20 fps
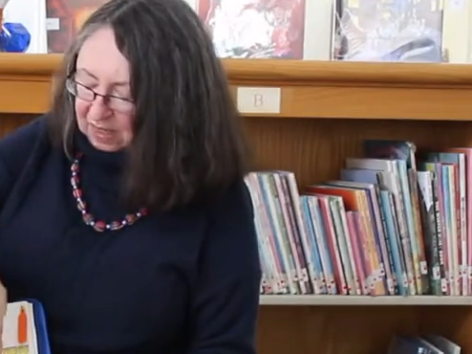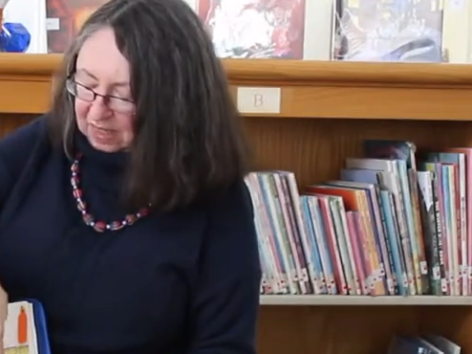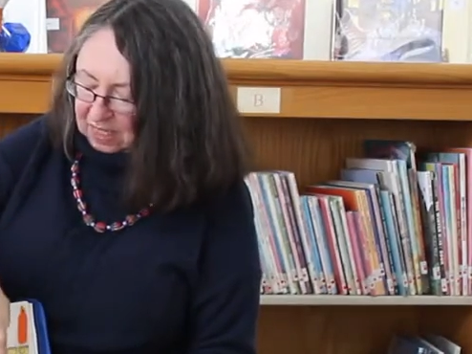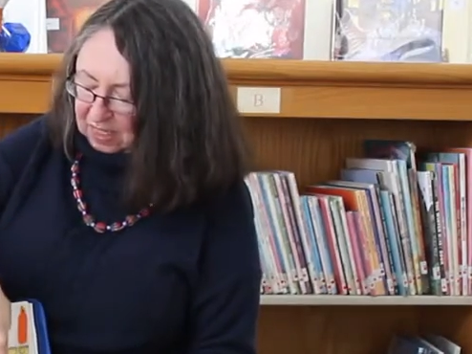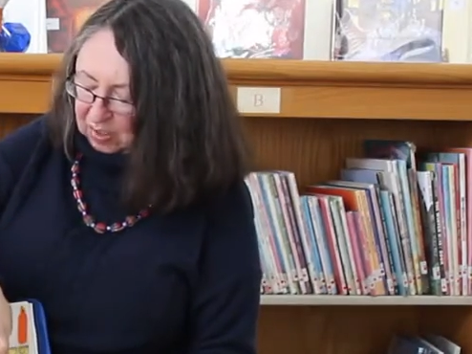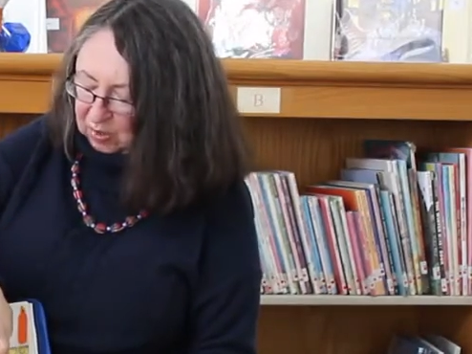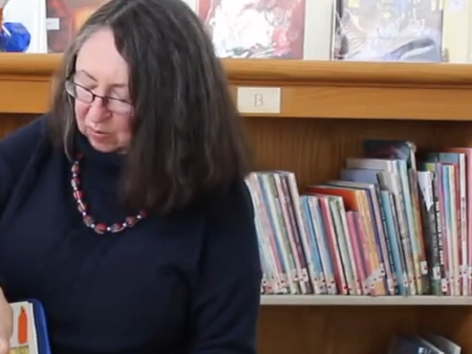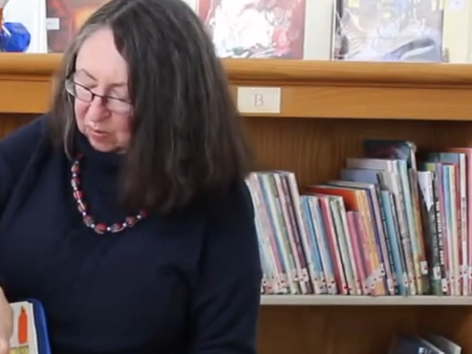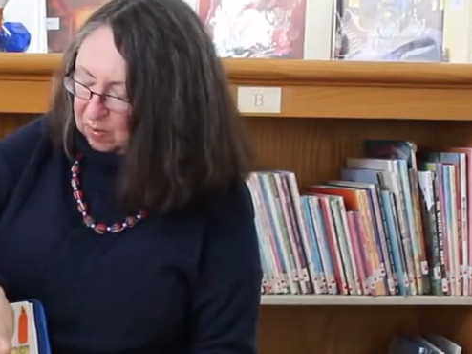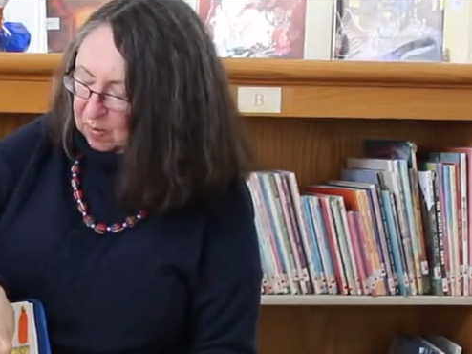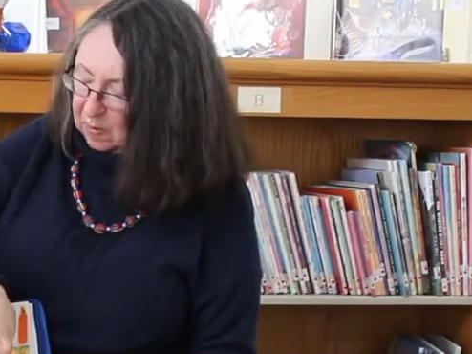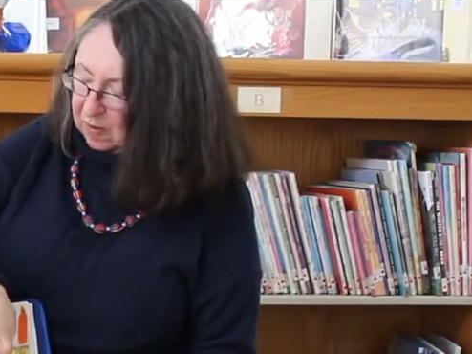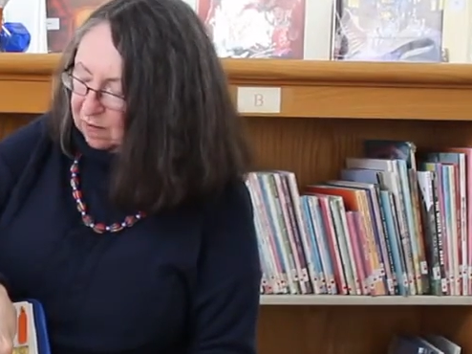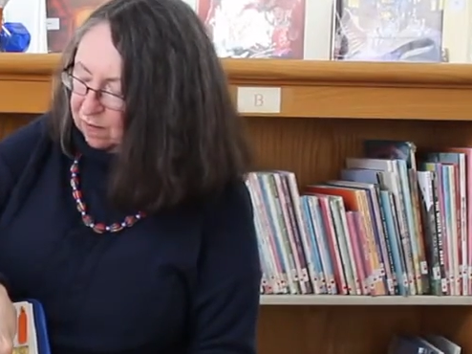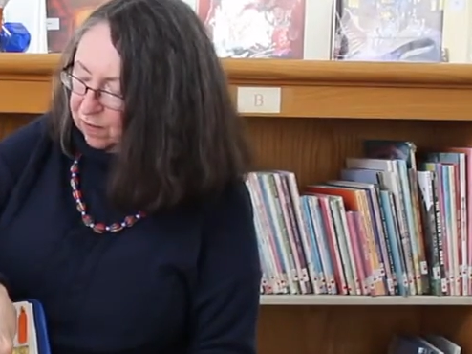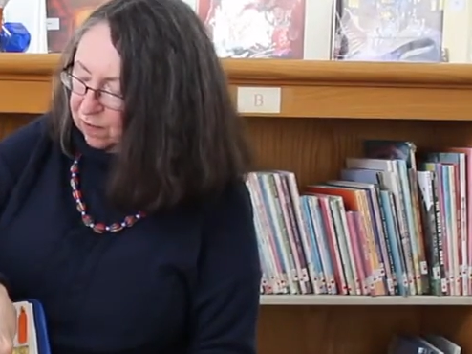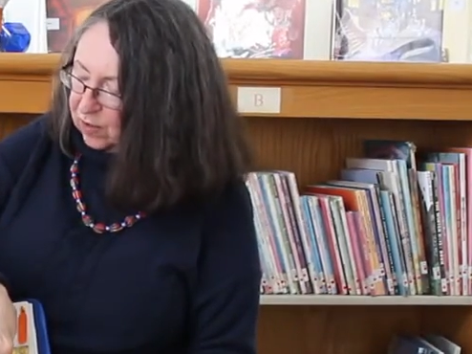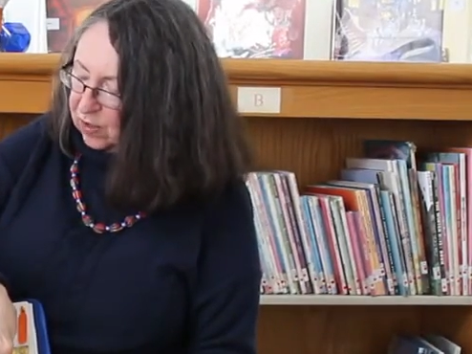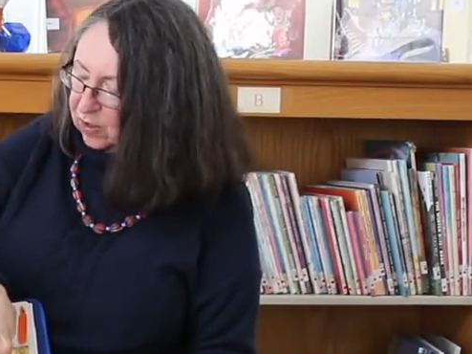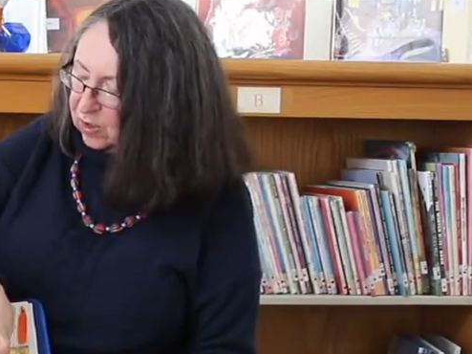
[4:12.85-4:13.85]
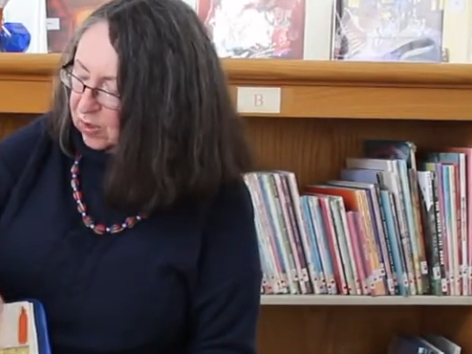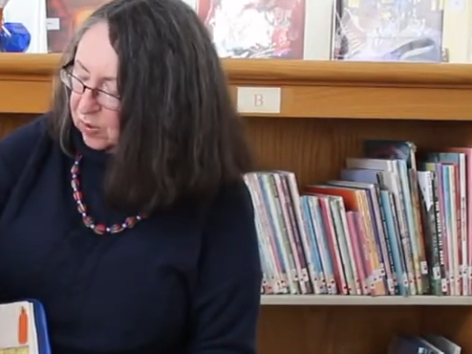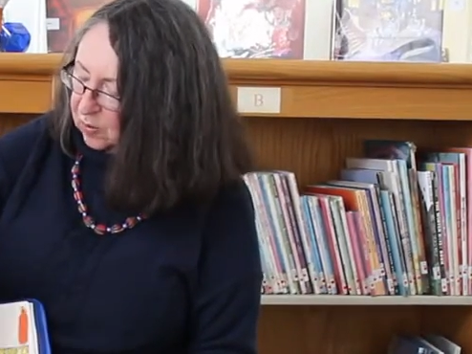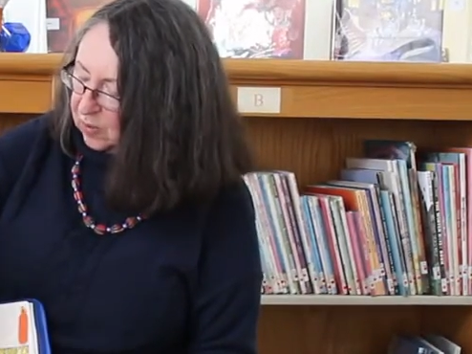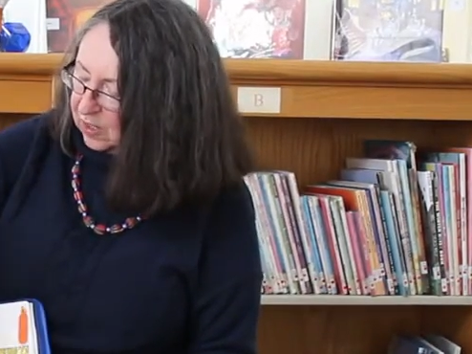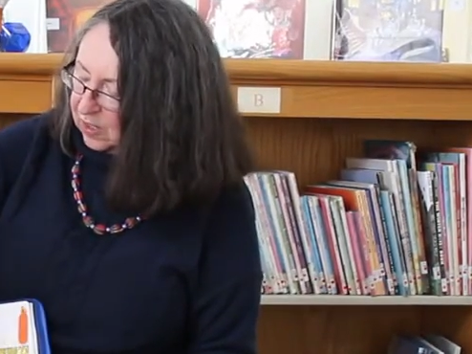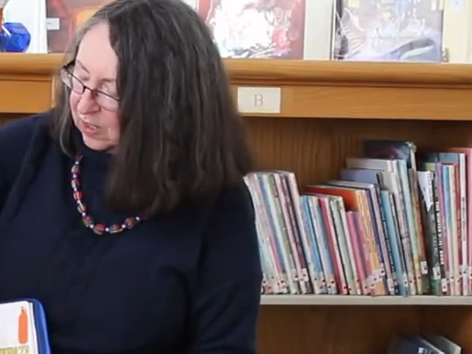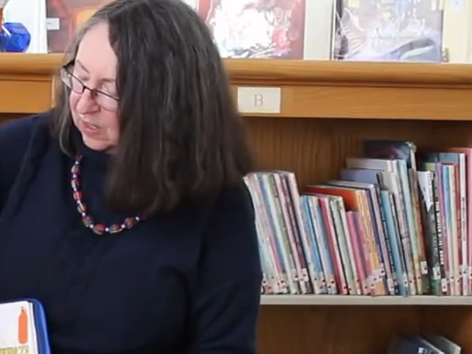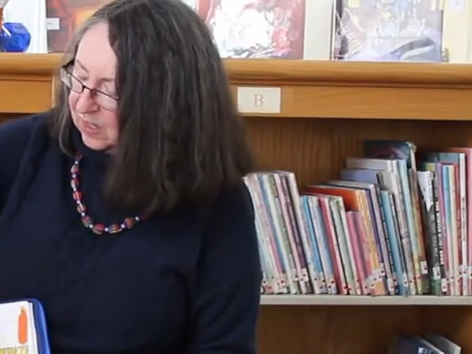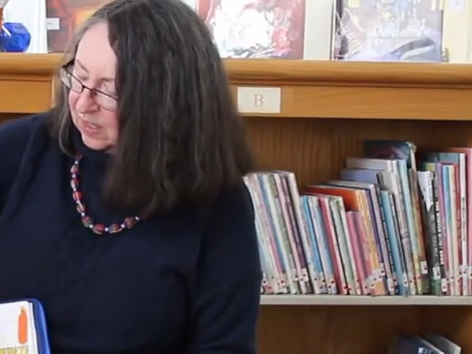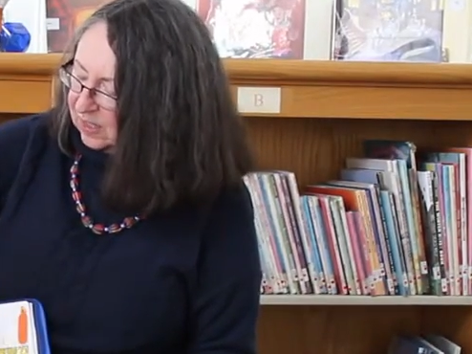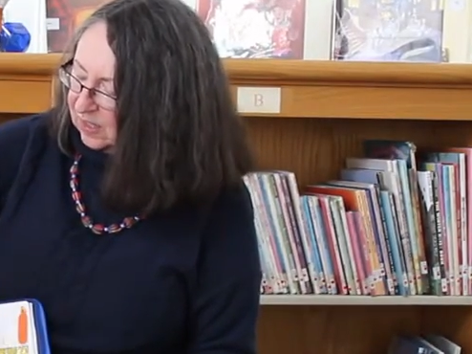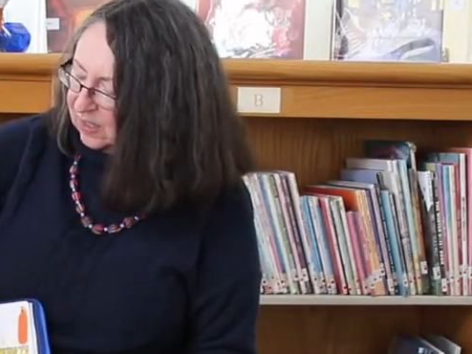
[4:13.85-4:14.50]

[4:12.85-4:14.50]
This would be first word,